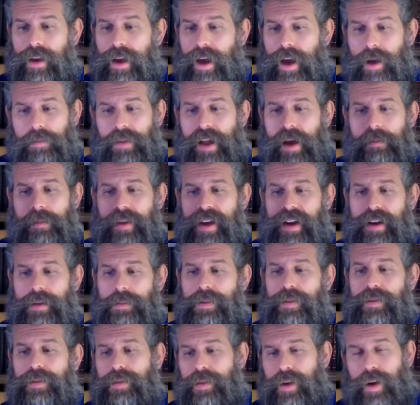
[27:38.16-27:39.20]
I'm not made up
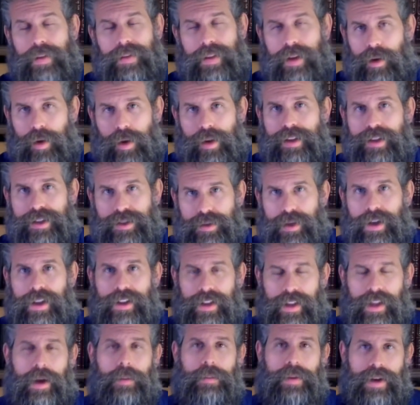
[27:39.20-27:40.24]
of, all Israel are
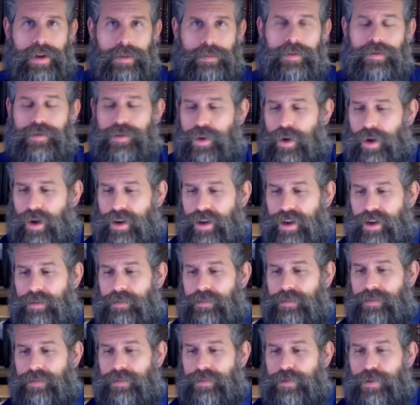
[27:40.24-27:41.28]
not made up of Kohanim,
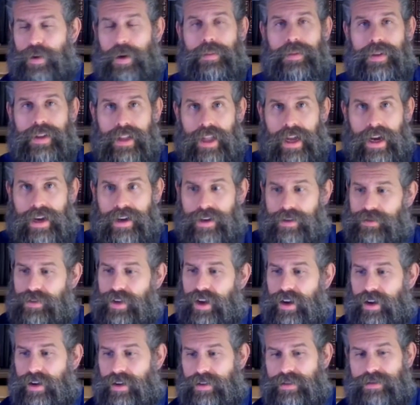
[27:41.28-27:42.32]
from the line of
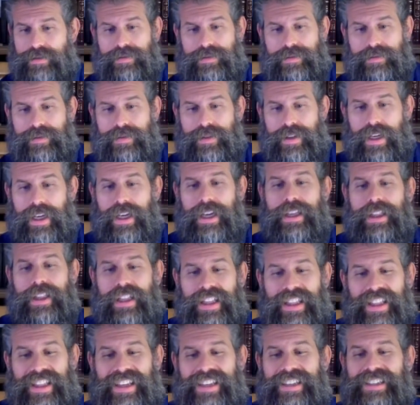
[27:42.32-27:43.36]
Aaron. The
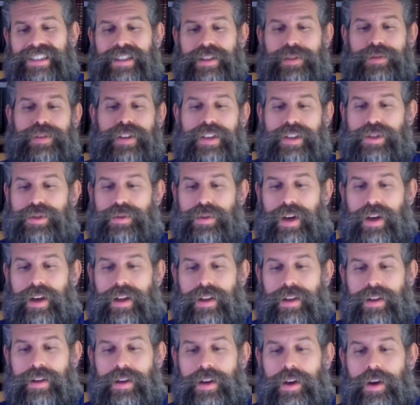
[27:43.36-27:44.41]
least of
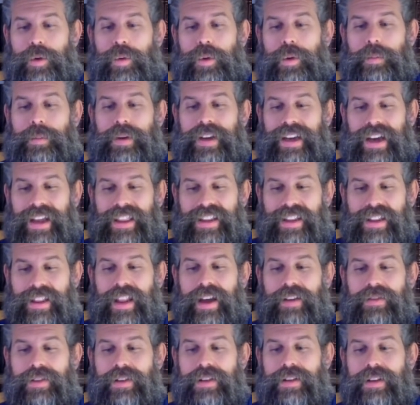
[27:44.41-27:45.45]
Israel would be on the
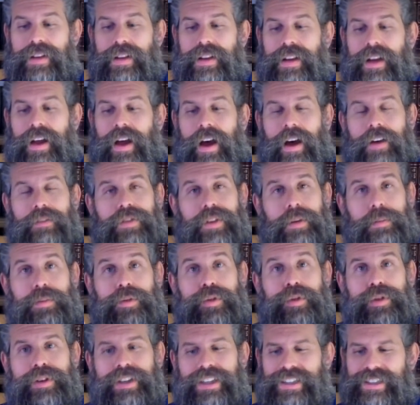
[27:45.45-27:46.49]
level of the
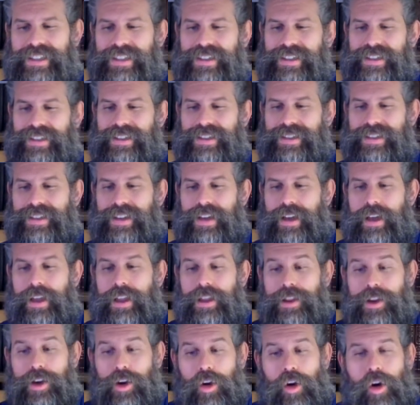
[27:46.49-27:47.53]
priests,
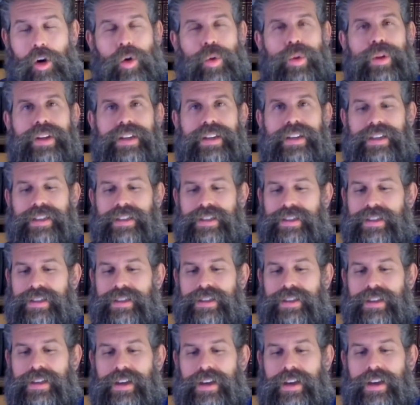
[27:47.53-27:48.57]
their holiness,
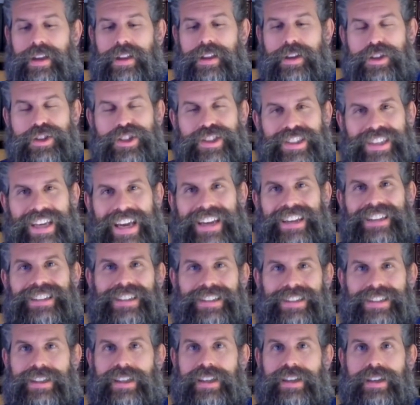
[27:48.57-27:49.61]
their
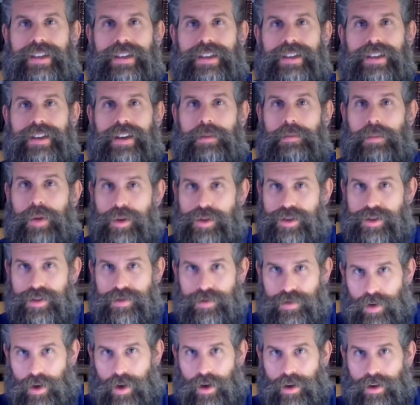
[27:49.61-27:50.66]
sanctity, and most
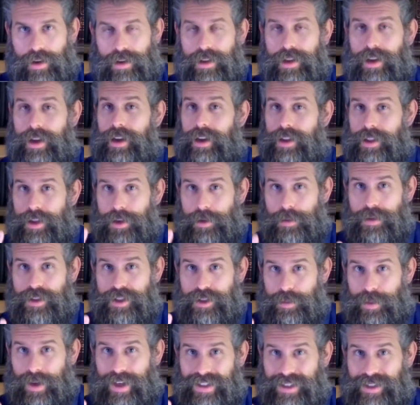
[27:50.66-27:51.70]
of all, their
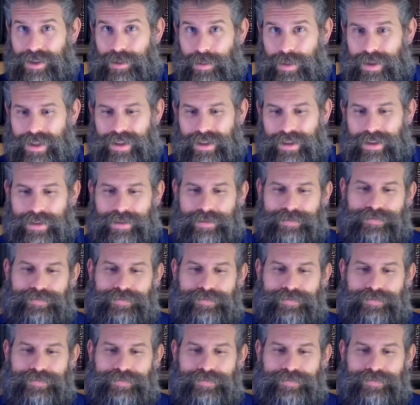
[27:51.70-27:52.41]
responsibility.